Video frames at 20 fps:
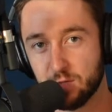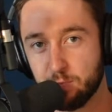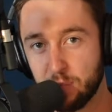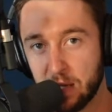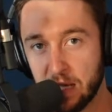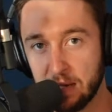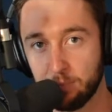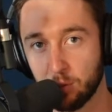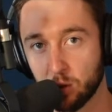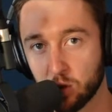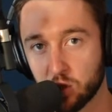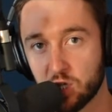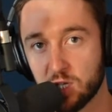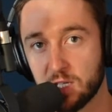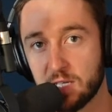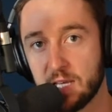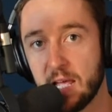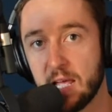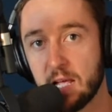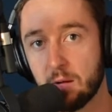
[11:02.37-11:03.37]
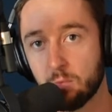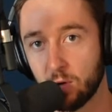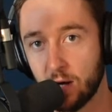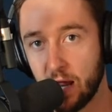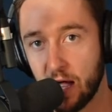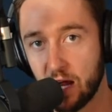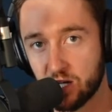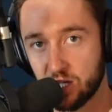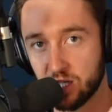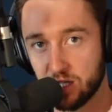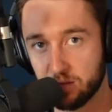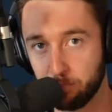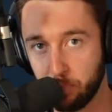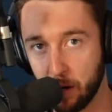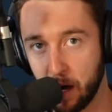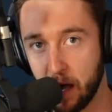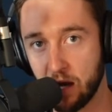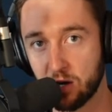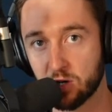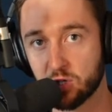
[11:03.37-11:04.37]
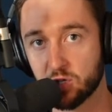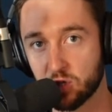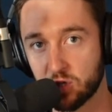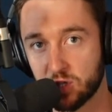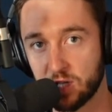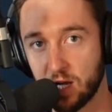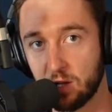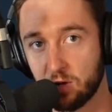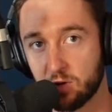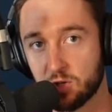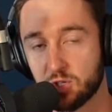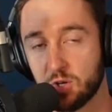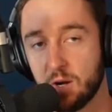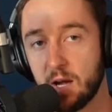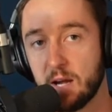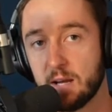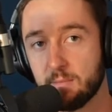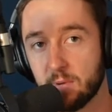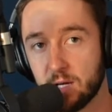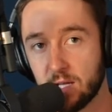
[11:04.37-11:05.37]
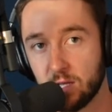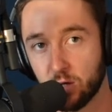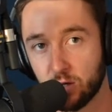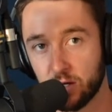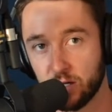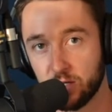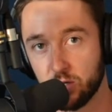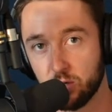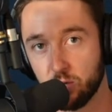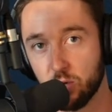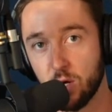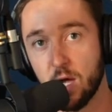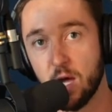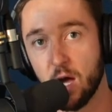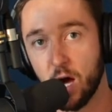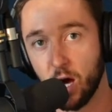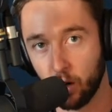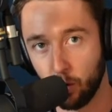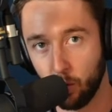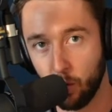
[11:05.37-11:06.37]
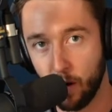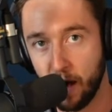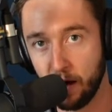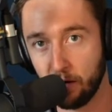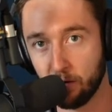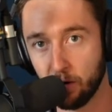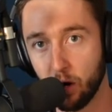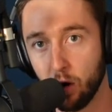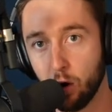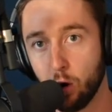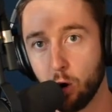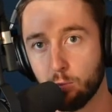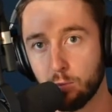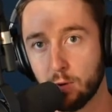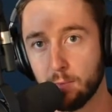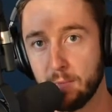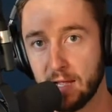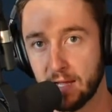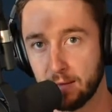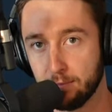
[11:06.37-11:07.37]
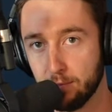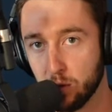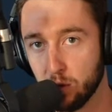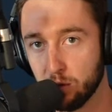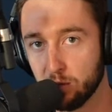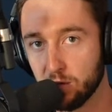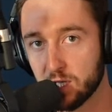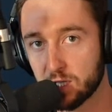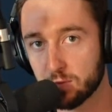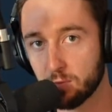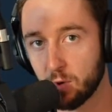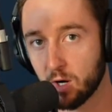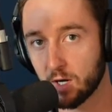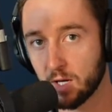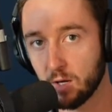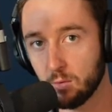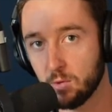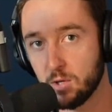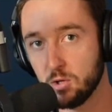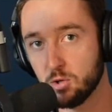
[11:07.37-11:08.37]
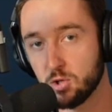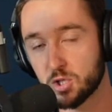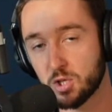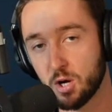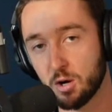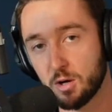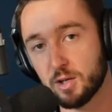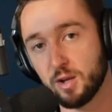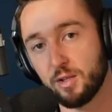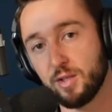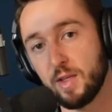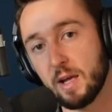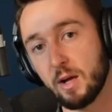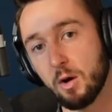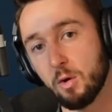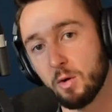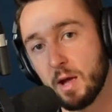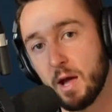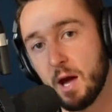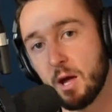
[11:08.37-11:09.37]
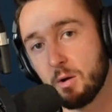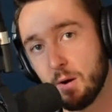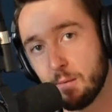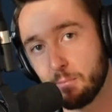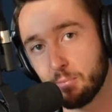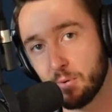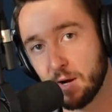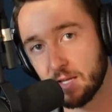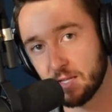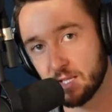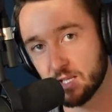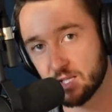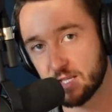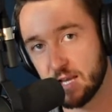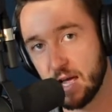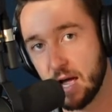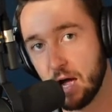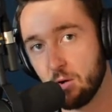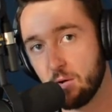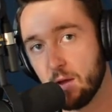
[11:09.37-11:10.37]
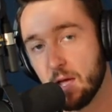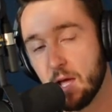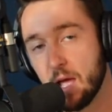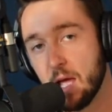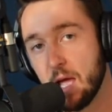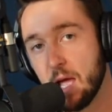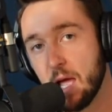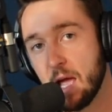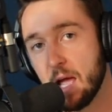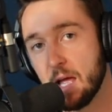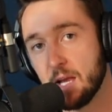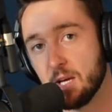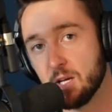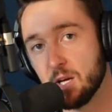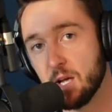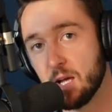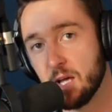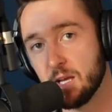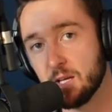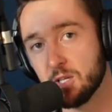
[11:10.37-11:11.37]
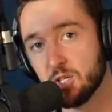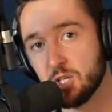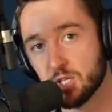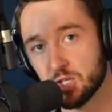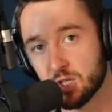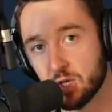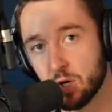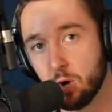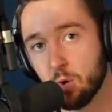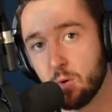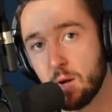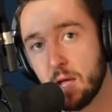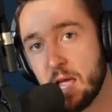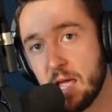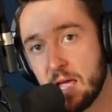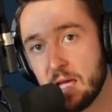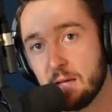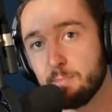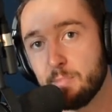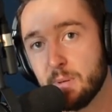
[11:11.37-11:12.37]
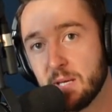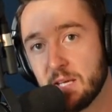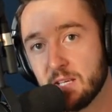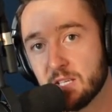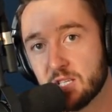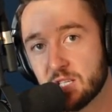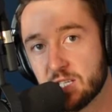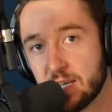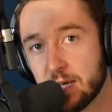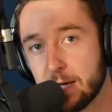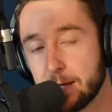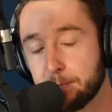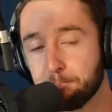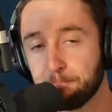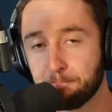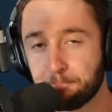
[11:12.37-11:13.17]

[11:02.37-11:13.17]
people should take, what actions buyers or sellers or anybody looking to acquire a home or make a move in this market. When you start to think, okay, how do I break this down and just go A, B, C,